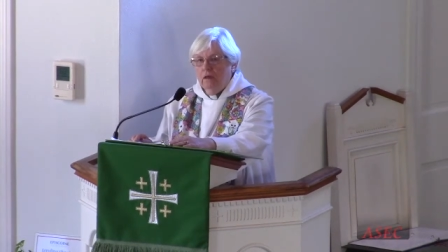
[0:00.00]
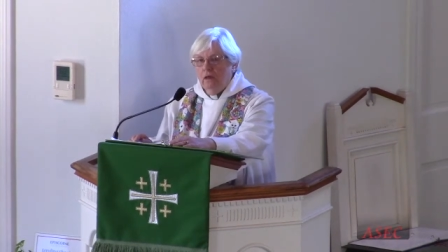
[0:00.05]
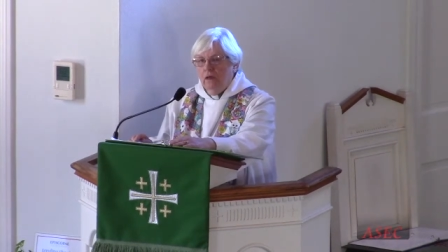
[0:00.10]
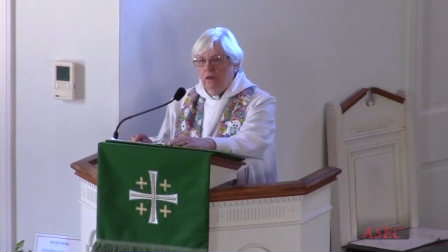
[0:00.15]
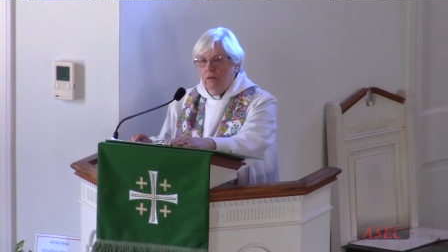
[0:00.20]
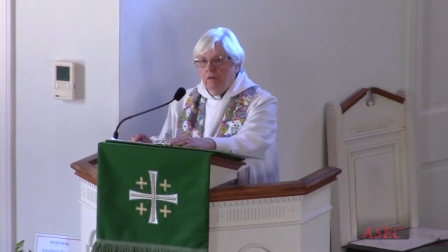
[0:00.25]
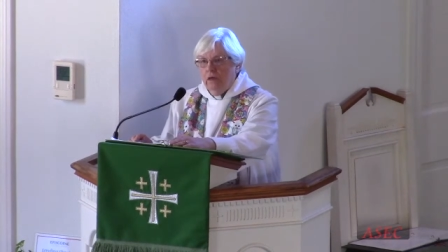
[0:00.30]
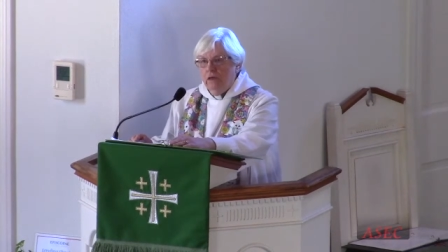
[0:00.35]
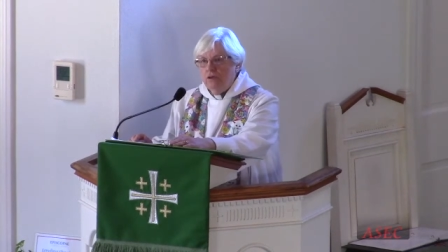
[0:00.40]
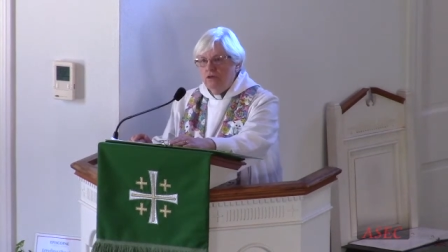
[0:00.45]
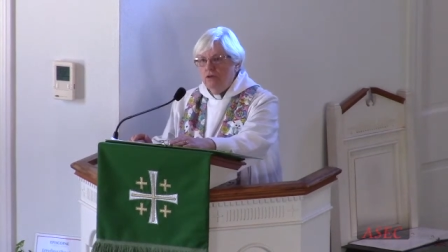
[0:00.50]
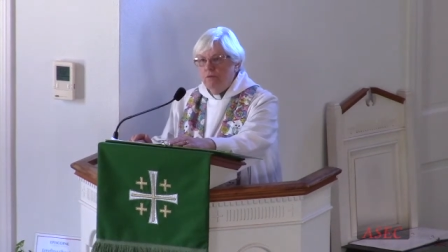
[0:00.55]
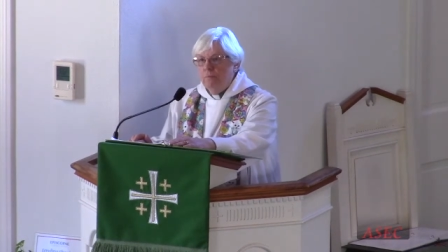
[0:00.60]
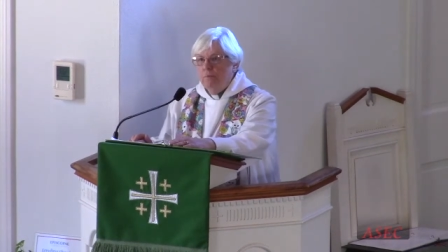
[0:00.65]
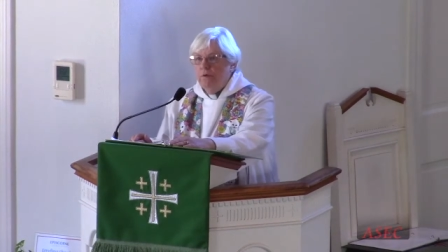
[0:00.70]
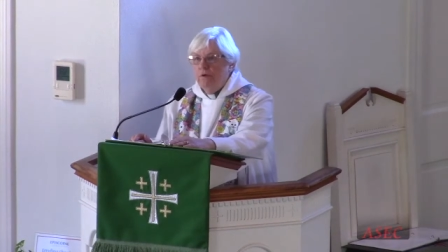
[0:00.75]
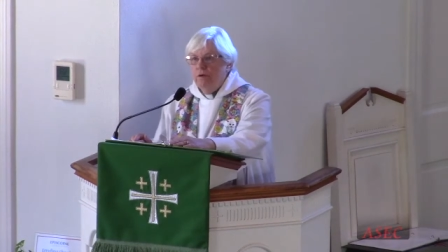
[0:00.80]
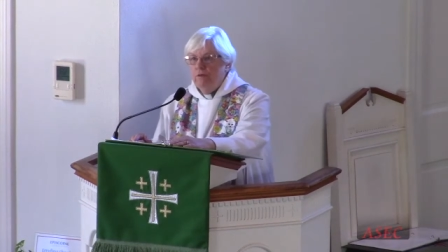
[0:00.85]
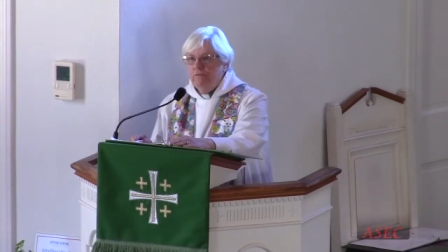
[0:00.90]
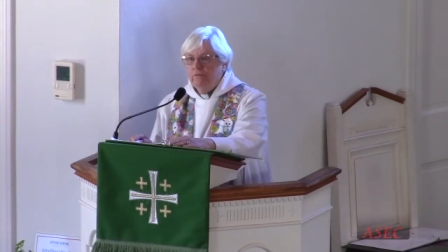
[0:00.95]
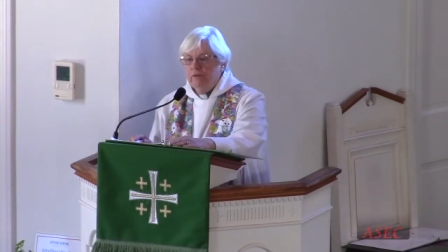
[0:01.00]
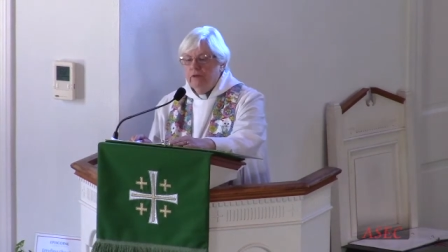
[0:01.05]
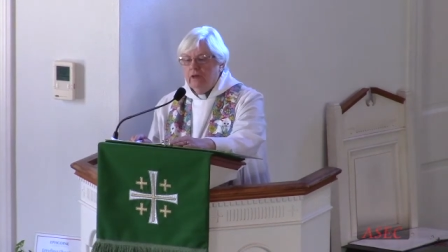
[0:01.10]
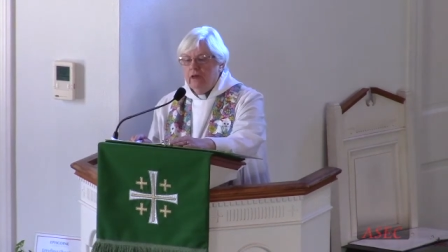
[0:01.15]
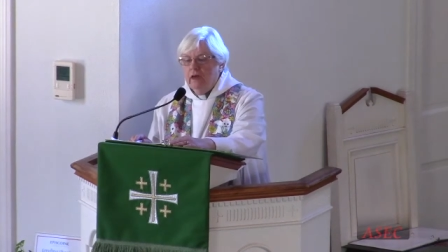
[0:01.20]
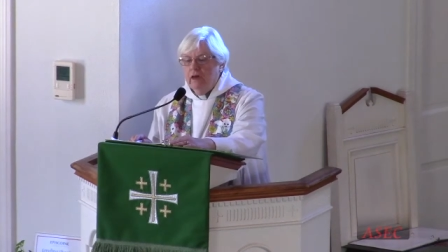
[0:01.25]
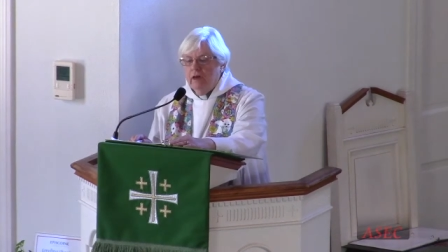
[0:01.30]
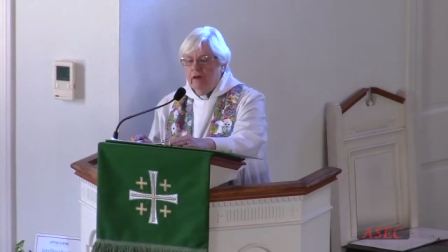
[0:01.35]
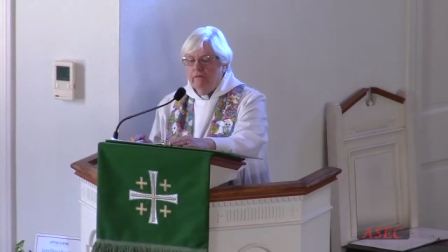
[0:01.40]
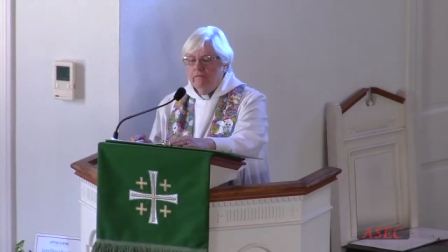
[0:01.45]
That's a perfect
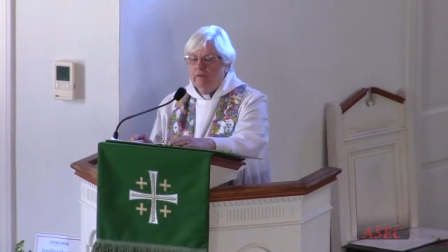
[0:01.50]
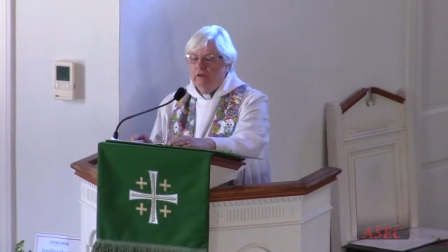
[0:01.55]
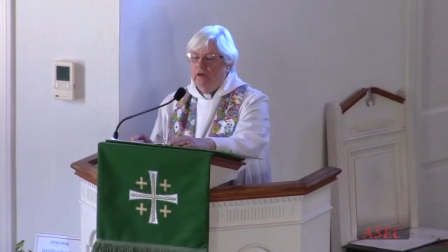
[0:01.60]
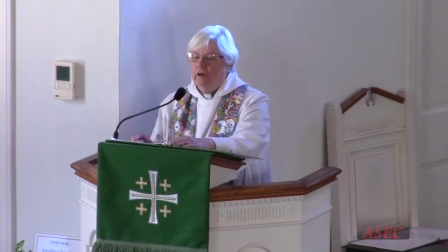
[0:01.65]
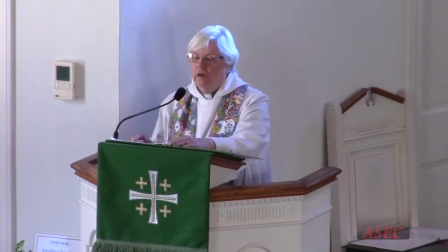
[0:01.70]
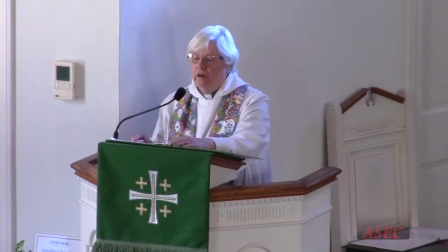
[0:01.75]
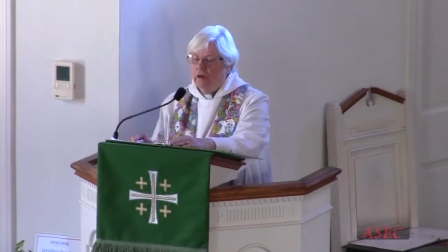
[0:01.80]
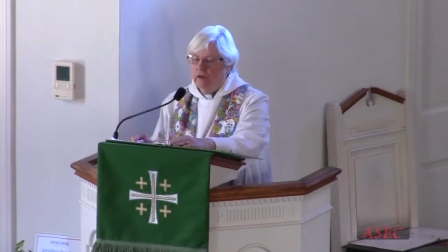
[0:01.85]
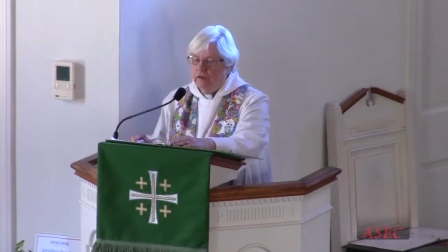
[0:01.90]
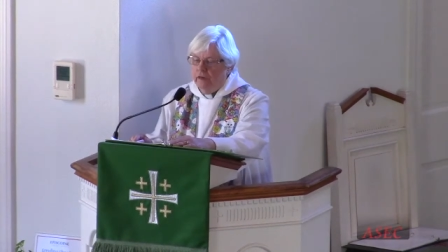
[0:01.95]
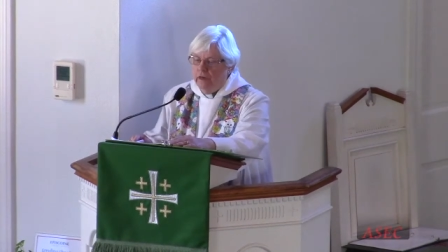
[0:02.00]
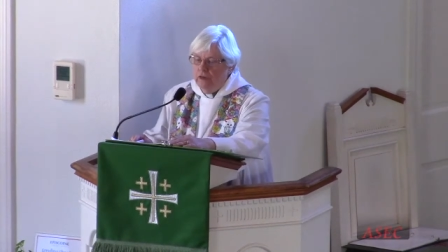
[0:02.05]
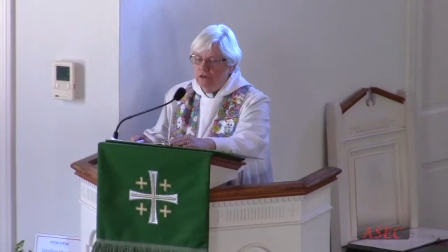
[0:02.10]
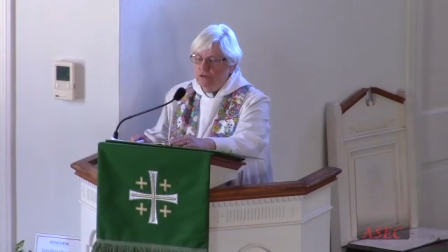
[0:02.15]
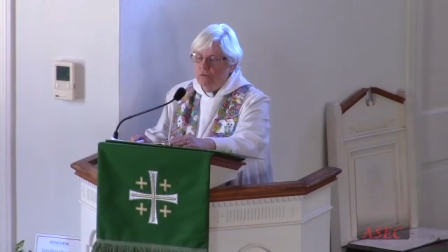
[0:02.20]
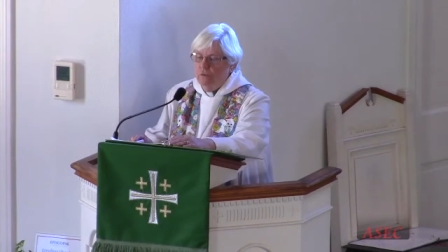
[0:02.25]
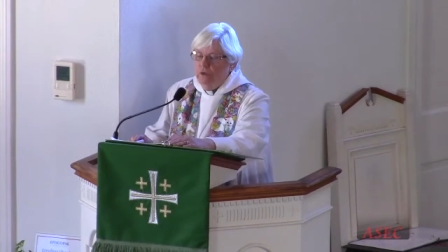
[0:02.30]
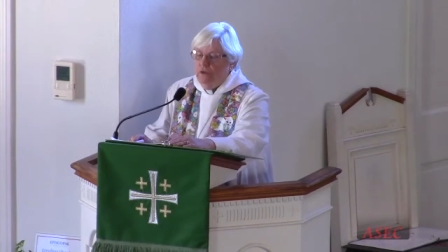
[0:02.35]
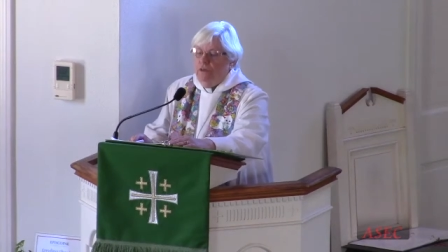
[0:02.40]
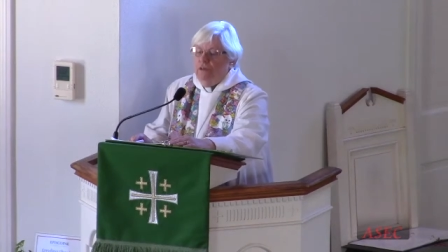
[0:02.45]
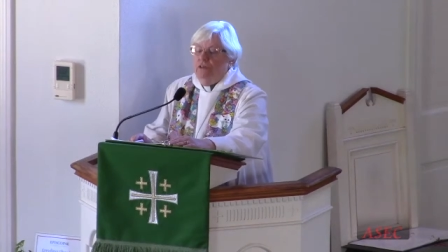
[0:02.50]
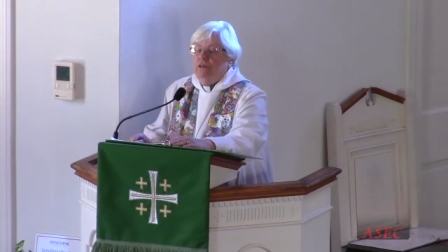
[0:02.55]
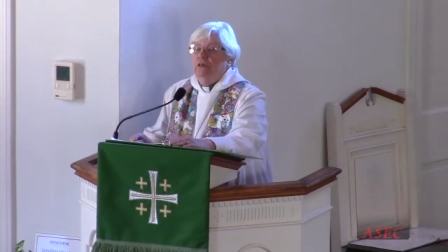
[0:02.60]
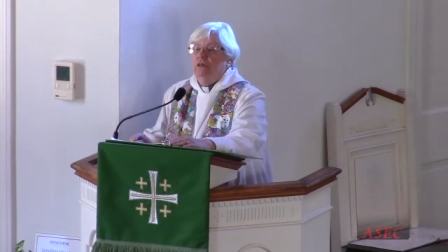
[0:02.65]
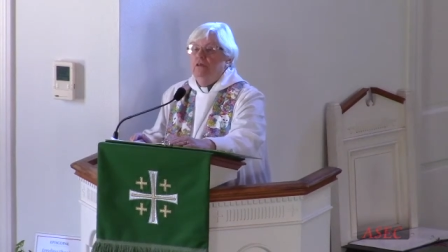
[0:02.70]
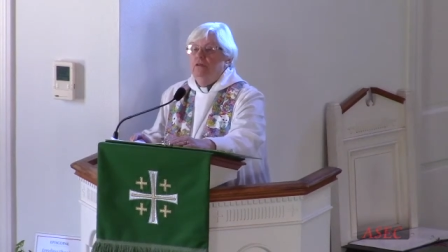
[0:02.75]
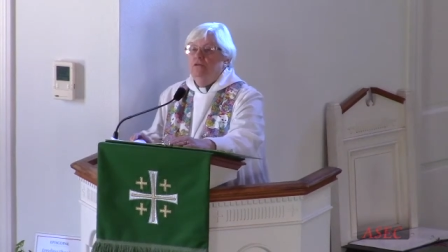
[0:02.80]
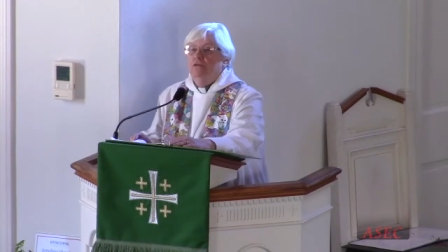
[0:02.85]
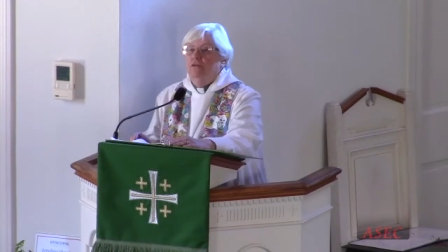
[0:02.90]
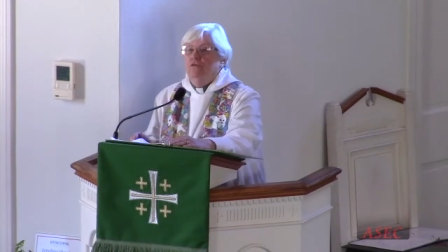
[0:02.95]
caveat as we
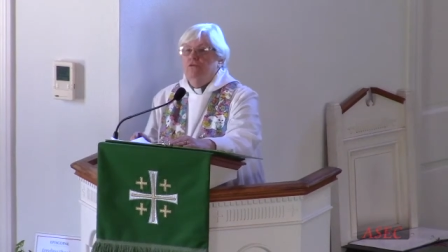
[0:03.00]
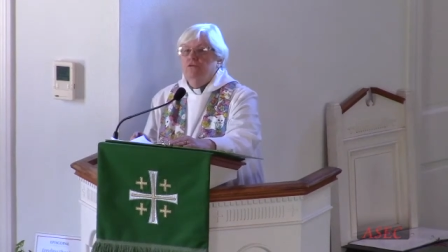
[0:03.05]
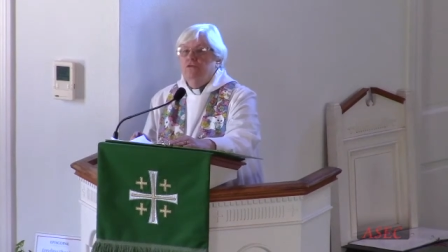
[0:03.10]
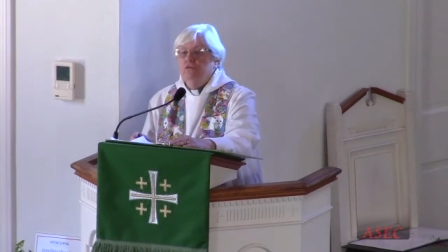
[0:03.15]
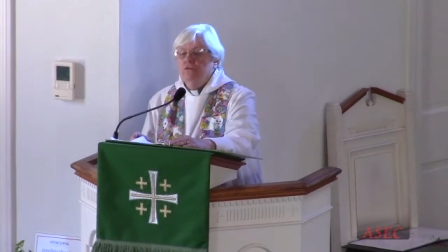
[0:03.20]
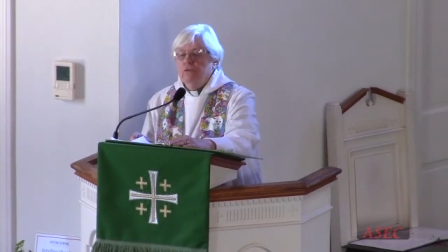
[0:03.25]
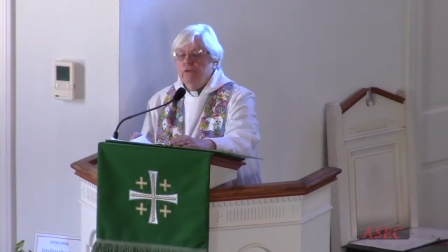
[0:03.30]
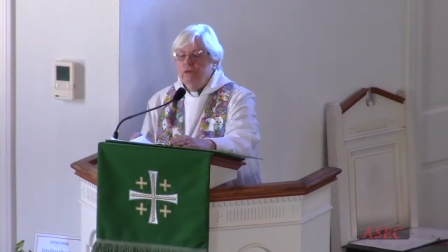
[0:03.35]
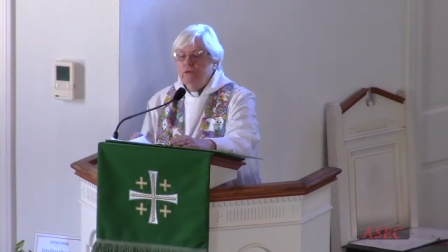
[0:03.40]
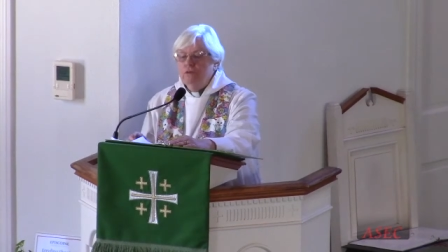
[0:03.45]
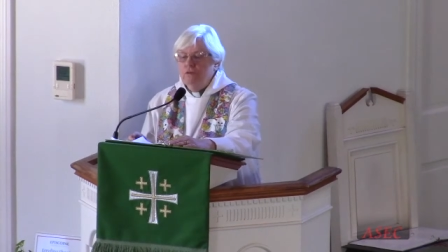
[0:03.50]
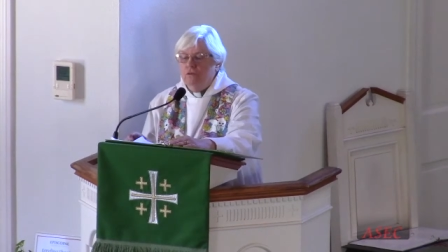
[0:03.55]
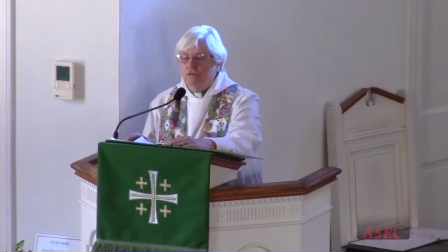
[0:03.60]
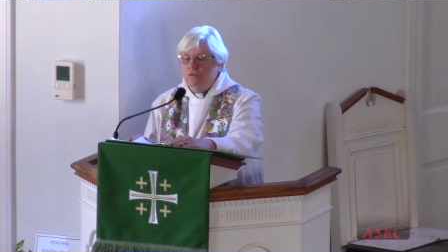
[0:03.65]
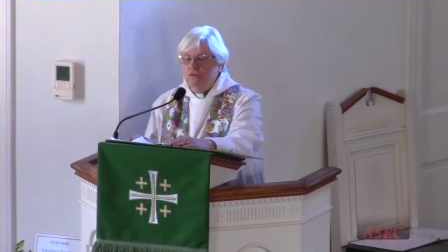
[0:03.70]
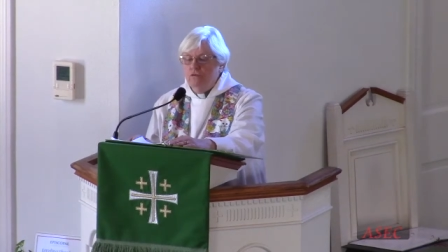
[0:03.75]
continue to listen